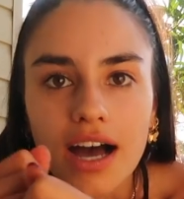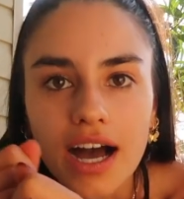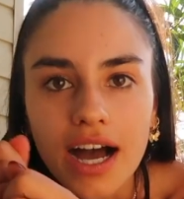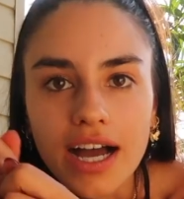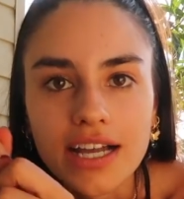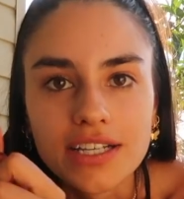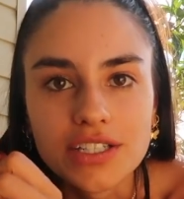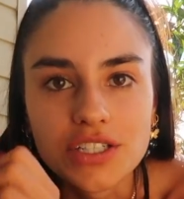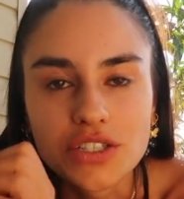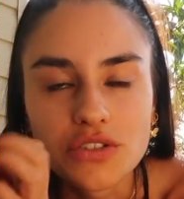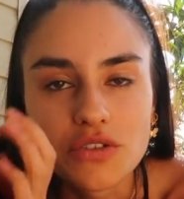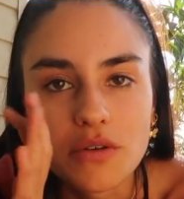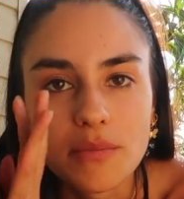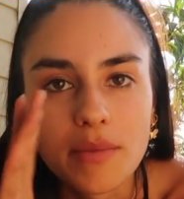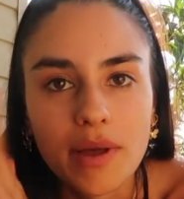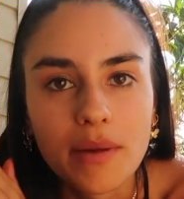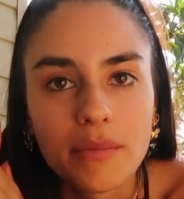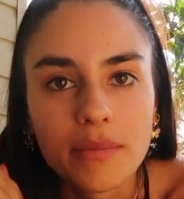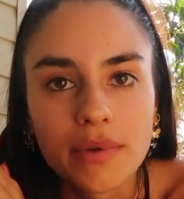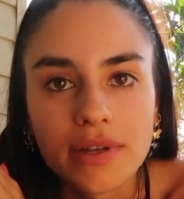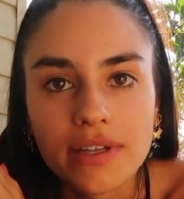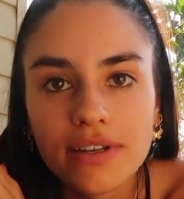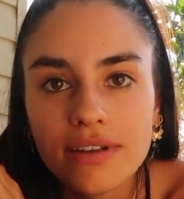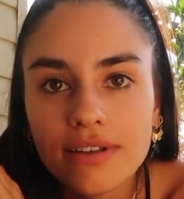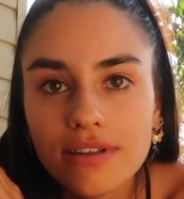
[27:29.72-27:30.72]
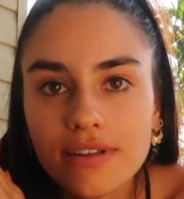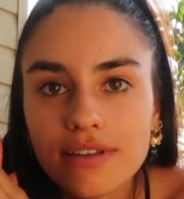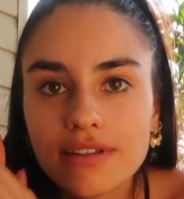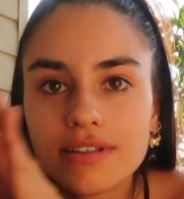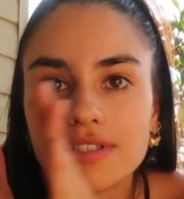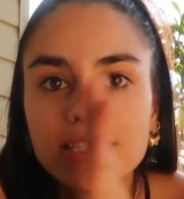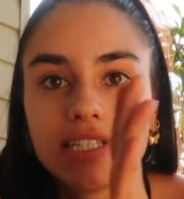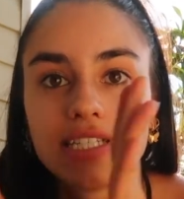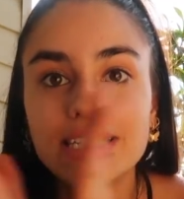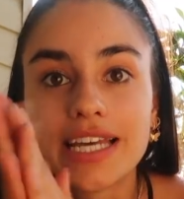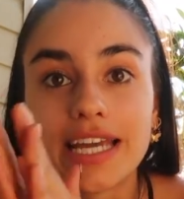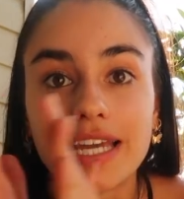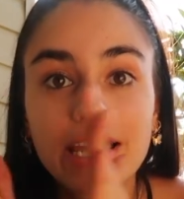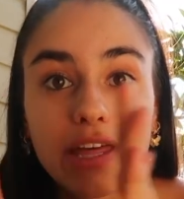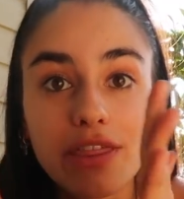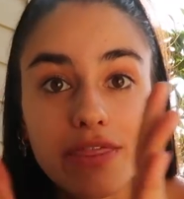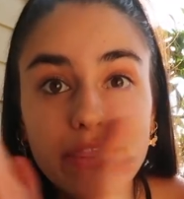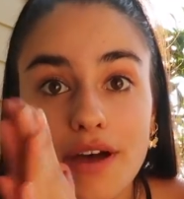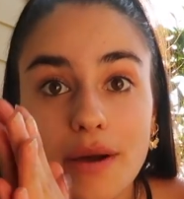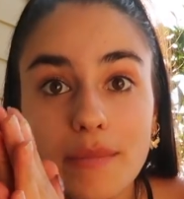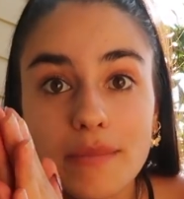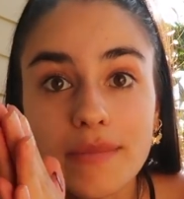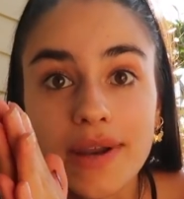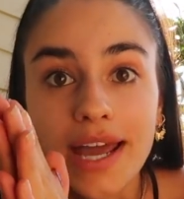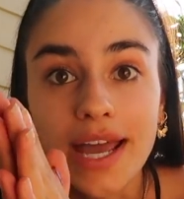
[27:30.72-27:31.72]
I just remembered to take a
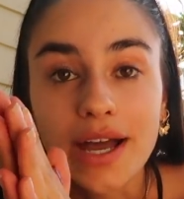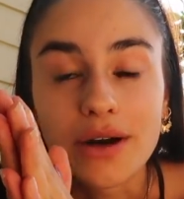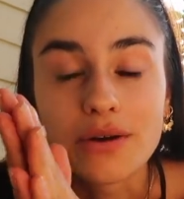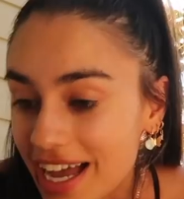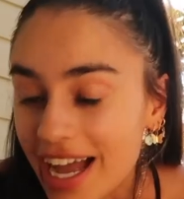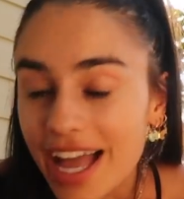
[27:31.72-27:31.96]
thumbnail.